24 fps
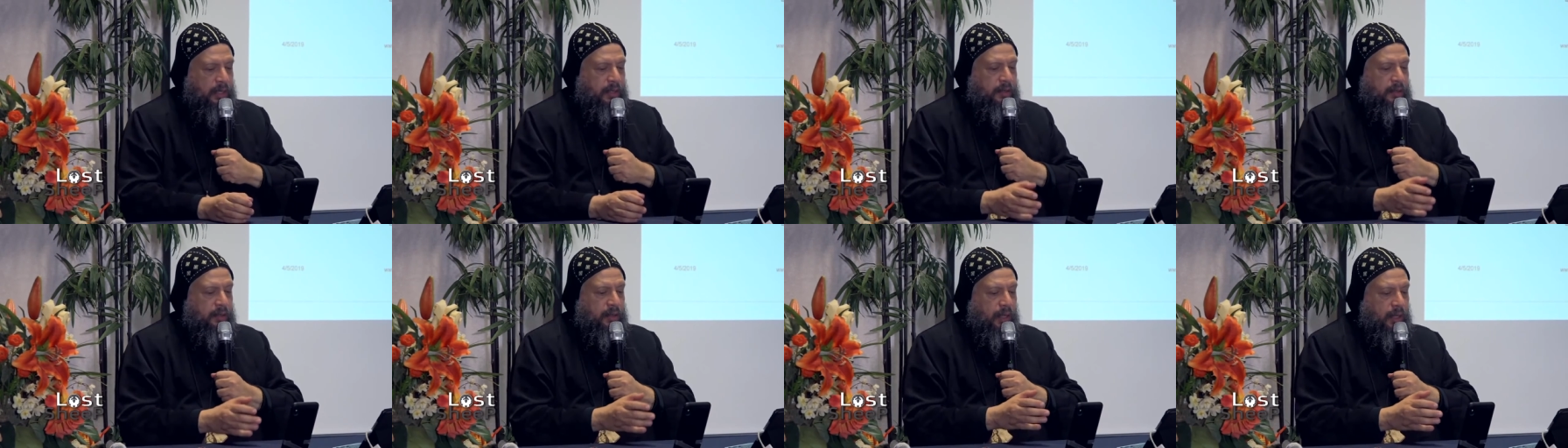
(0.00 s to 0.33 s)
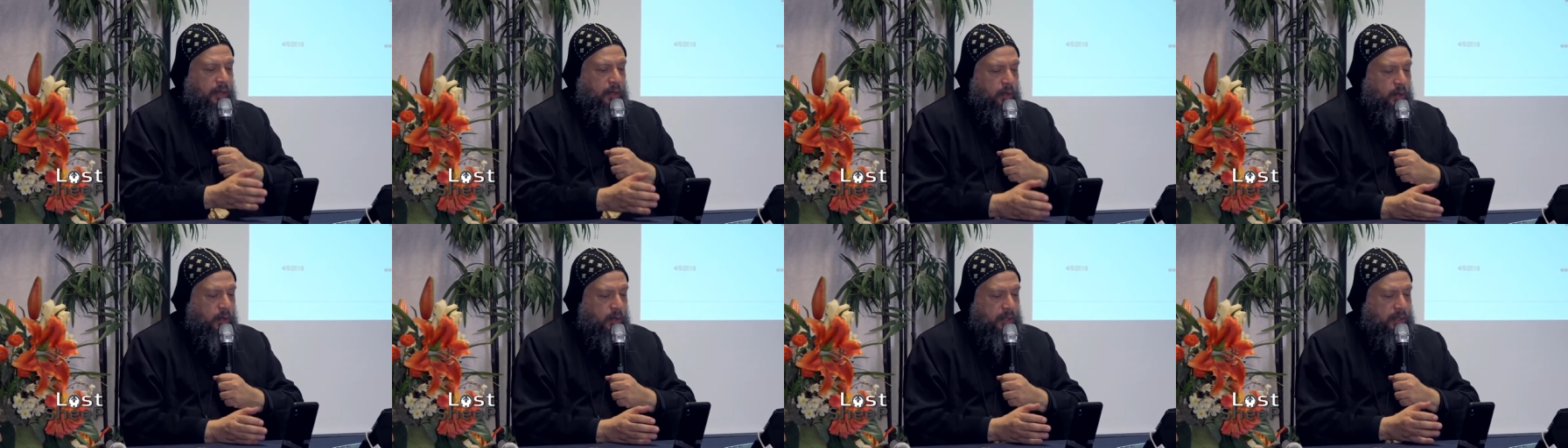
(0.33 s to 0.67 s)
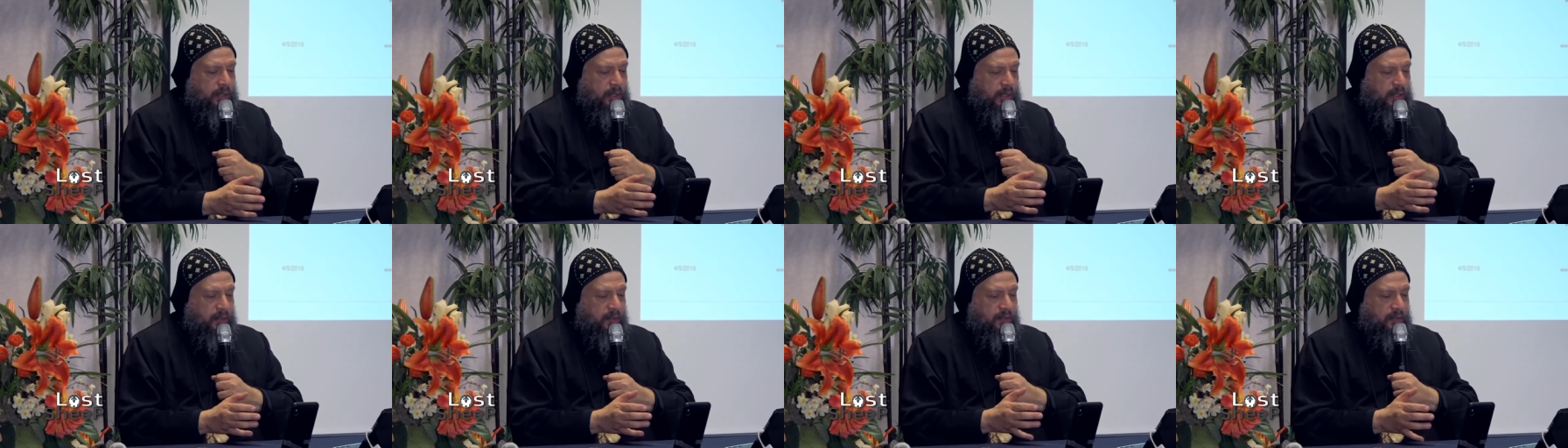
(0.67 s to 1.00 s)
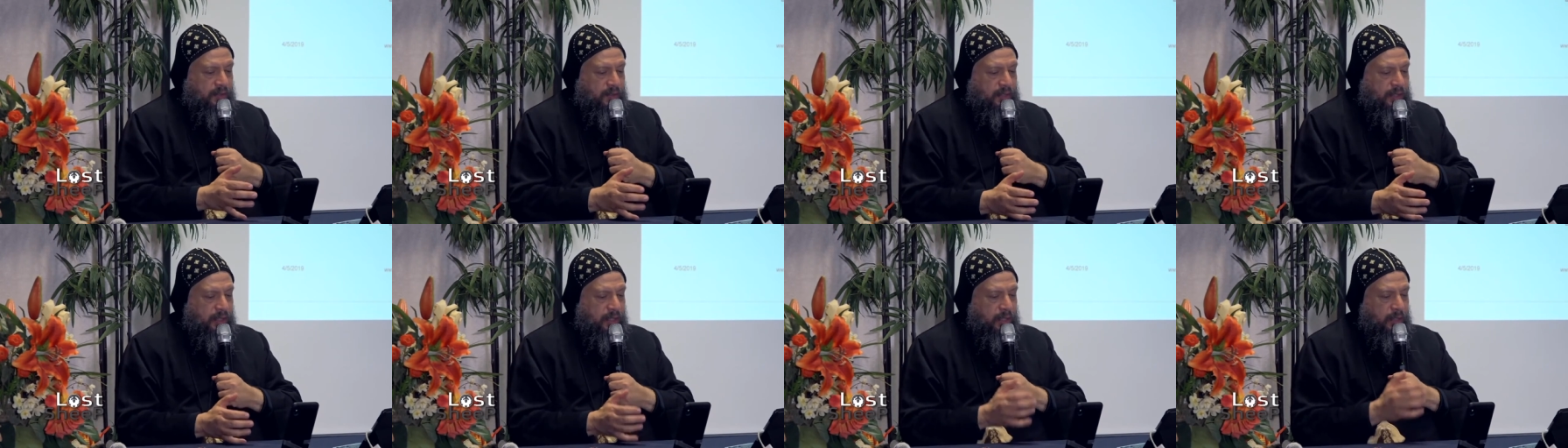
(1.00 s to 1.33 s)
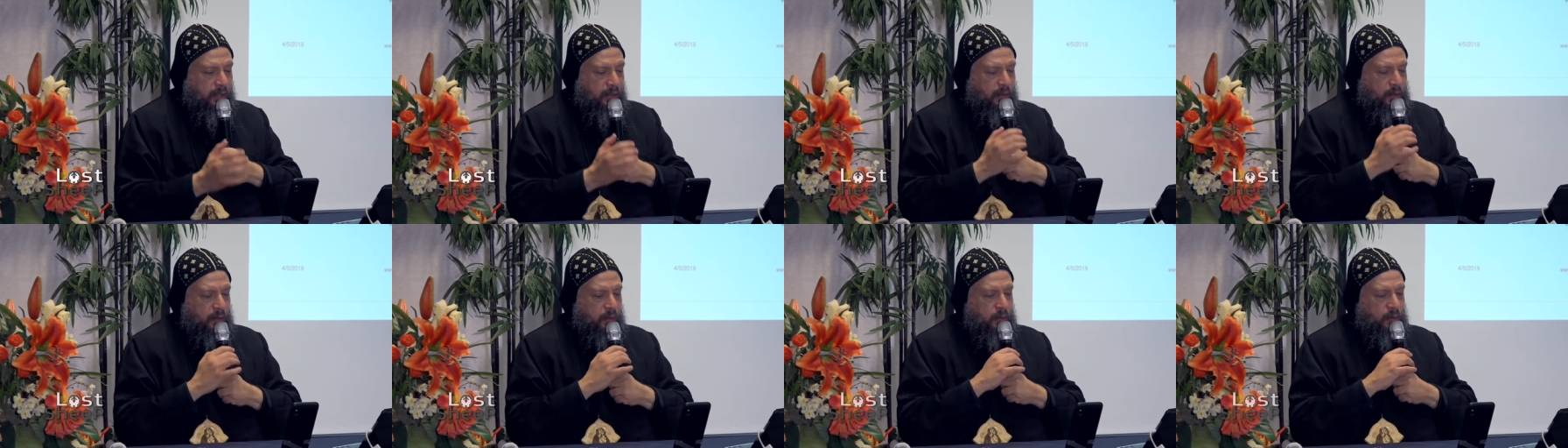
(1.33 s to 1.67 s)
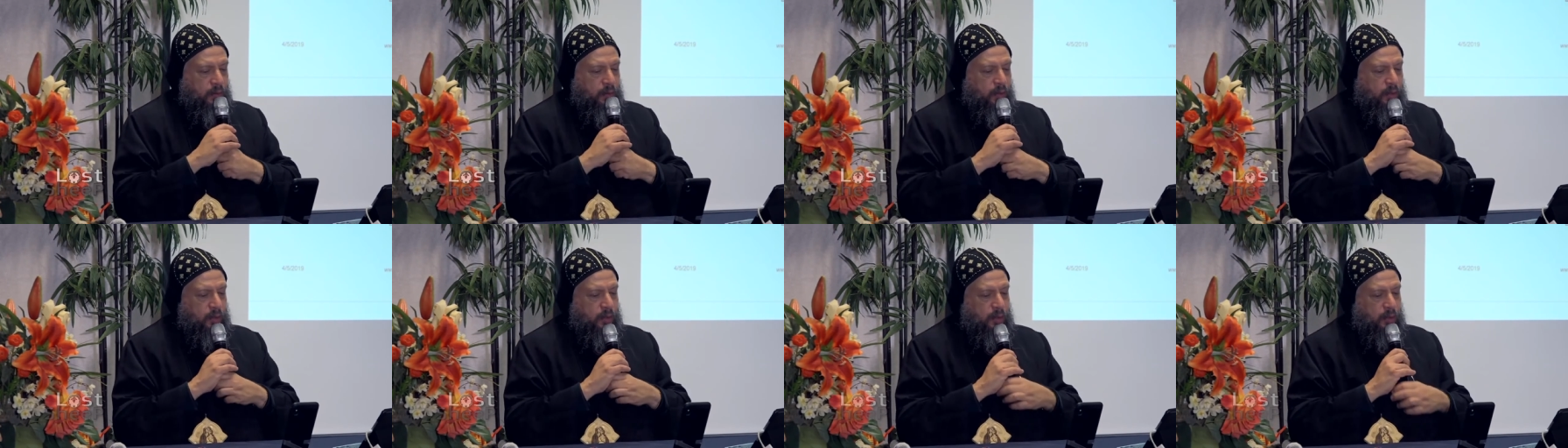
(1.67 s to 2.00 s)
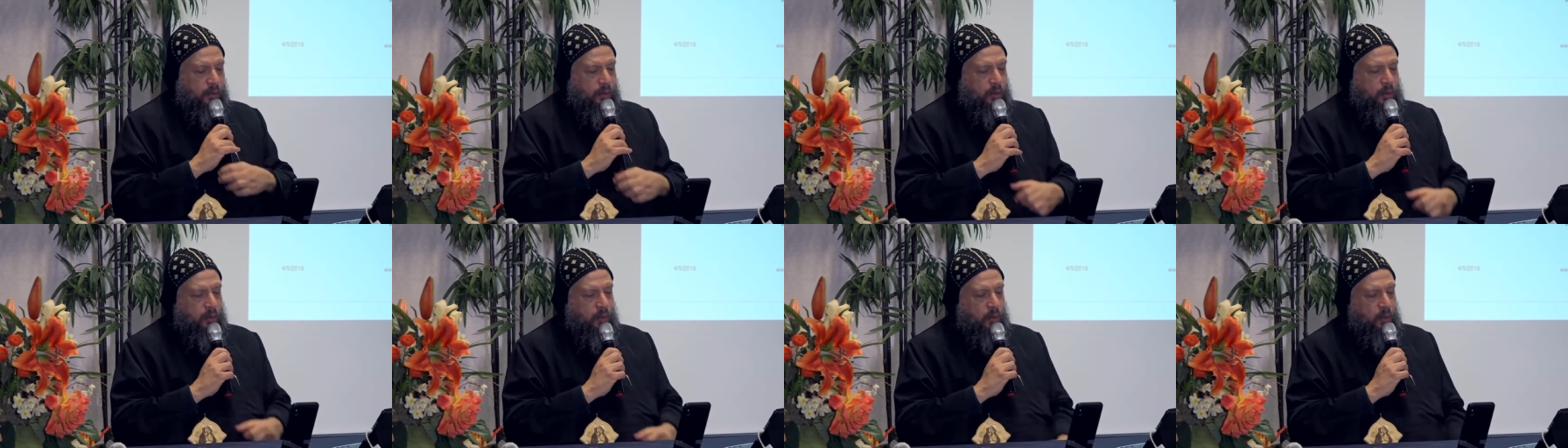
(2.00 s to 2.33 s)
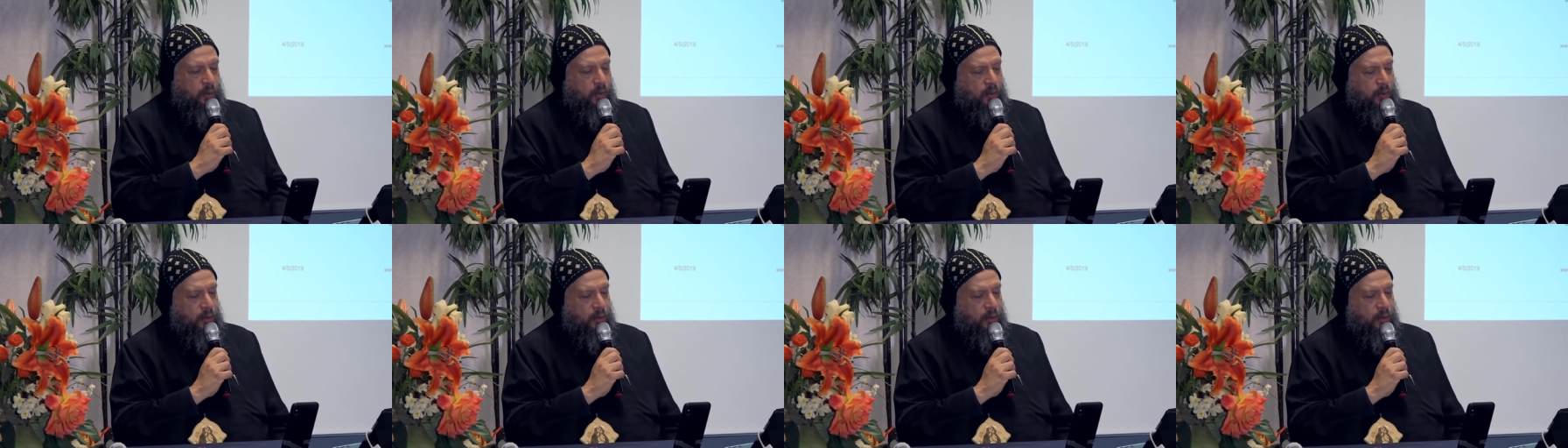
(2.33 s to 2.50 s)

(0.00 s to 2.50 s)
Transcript: "The Lord is near to